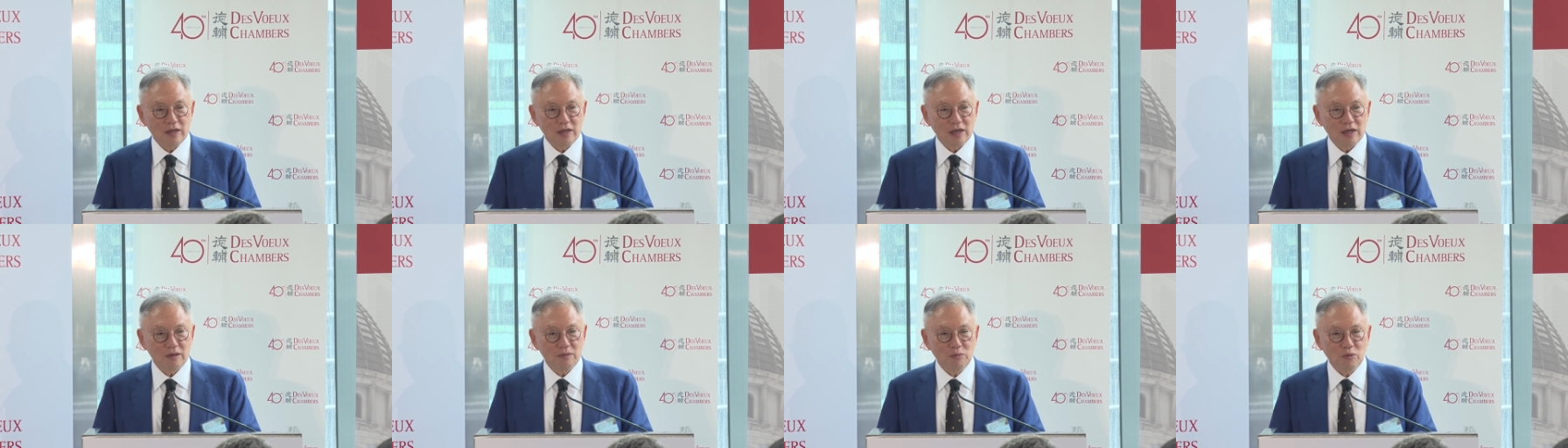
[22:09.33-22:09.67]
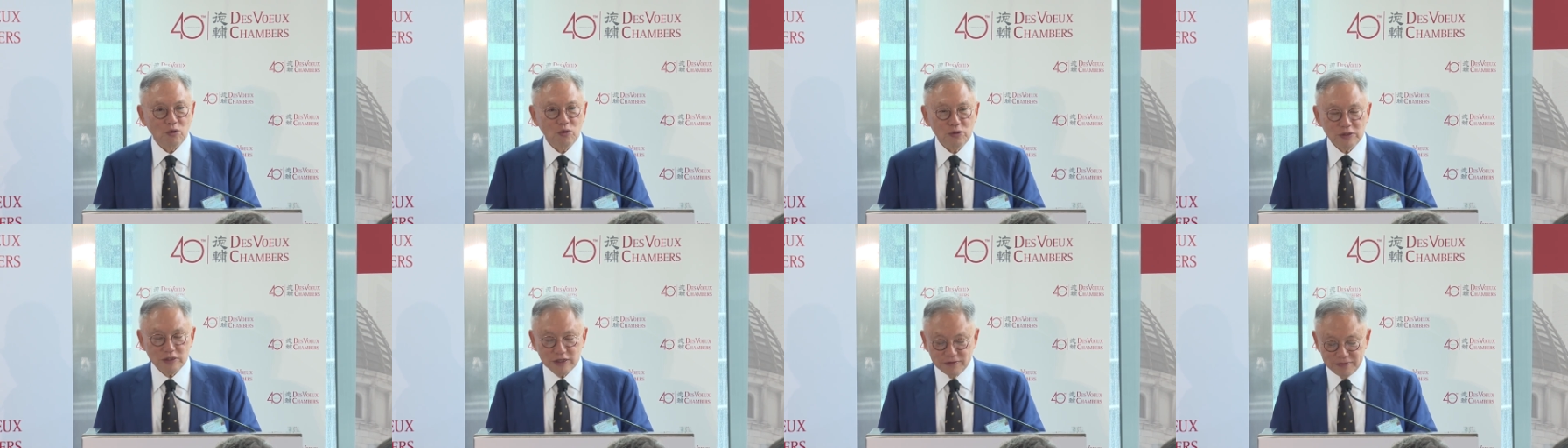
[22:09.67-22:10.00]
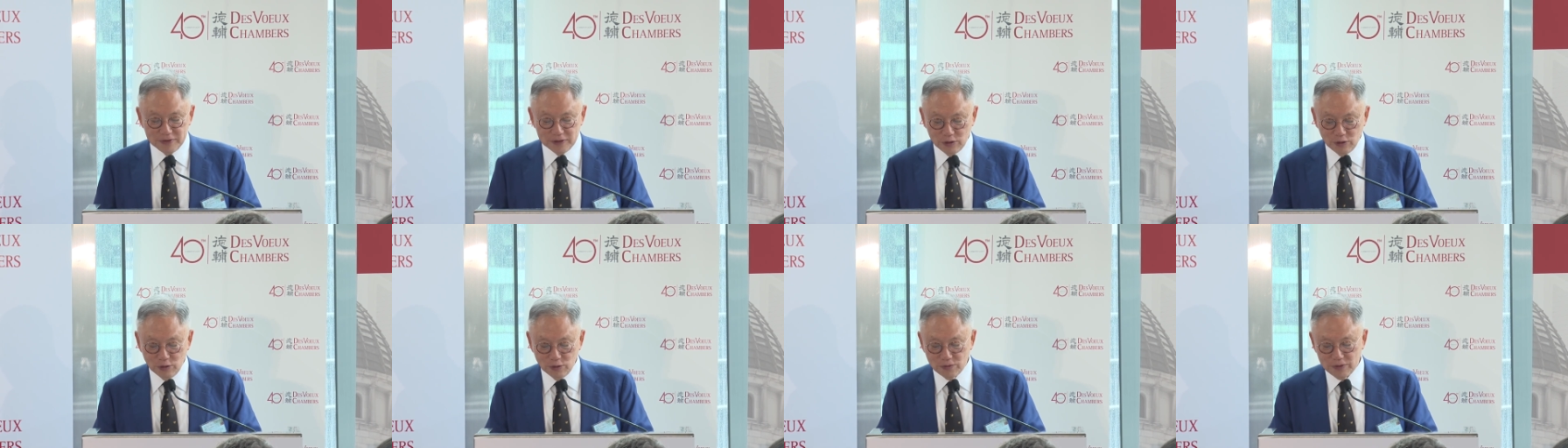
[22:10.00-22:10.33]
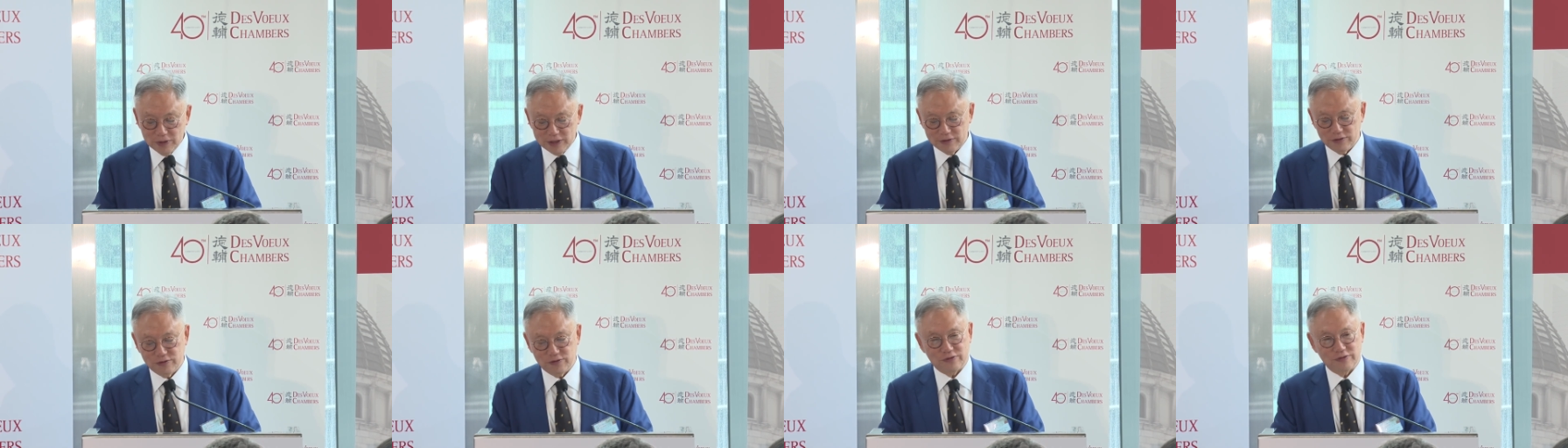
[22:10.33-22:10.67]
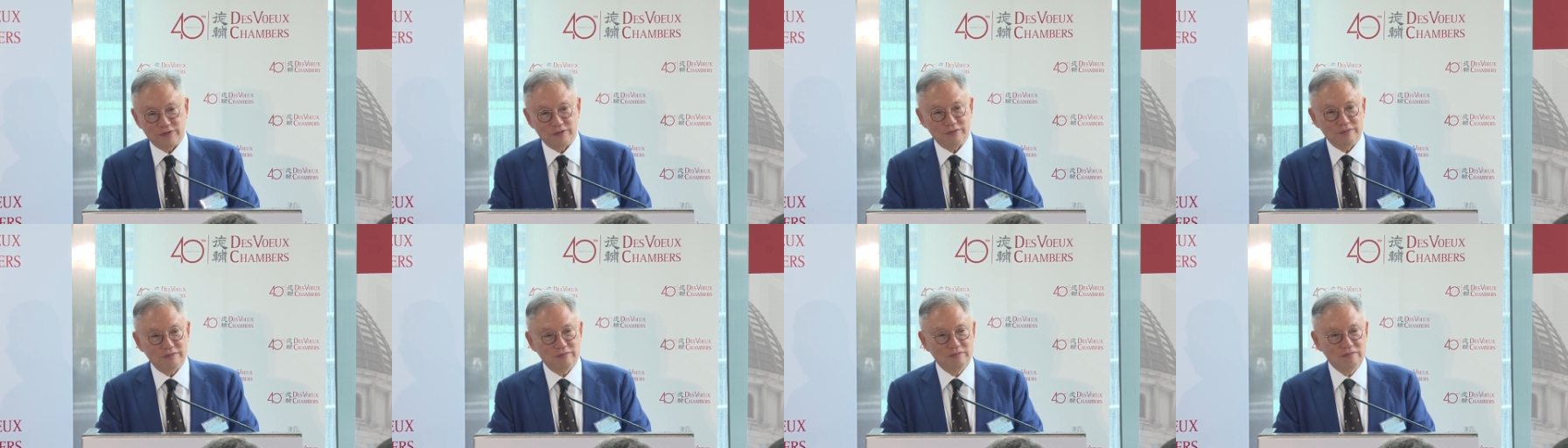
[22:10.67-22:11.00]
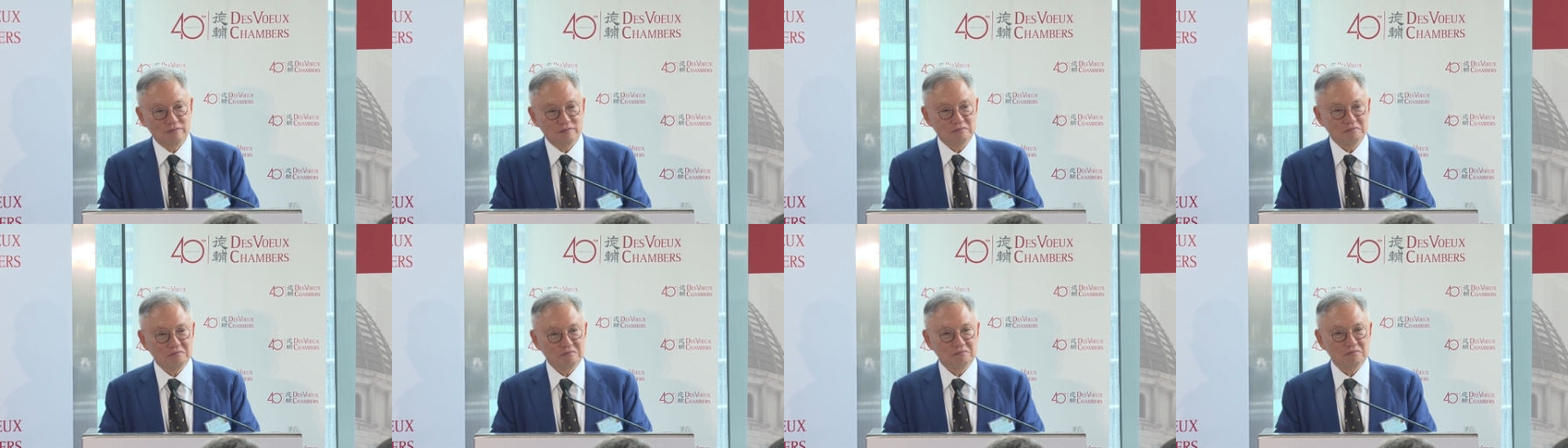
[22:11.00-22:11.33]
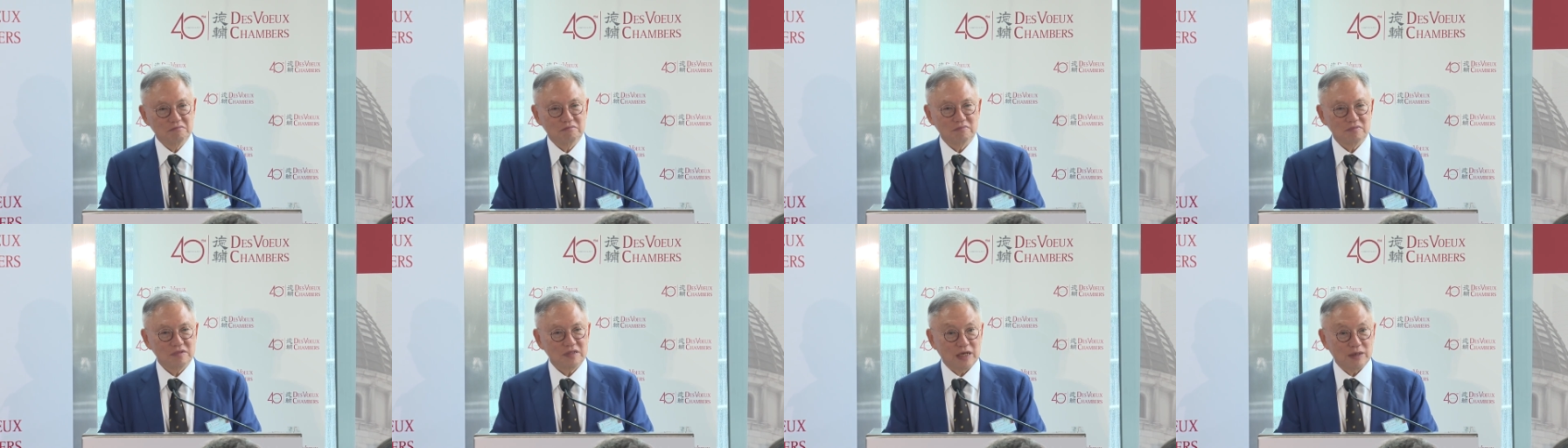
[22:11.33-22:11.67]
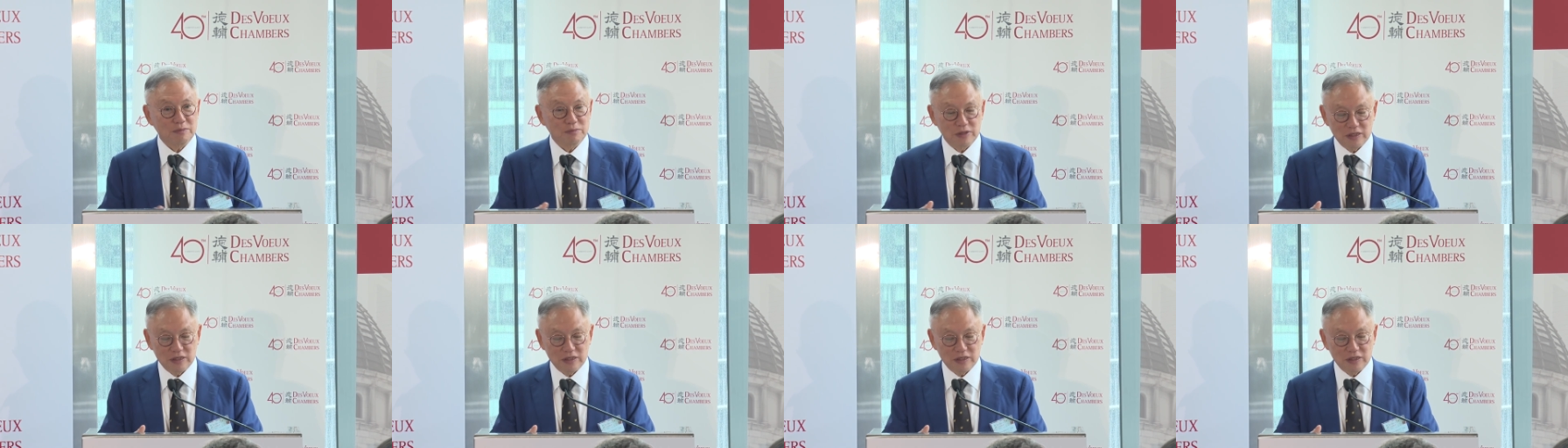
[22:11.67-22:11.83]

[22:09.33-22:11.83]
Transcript: A more difficult question than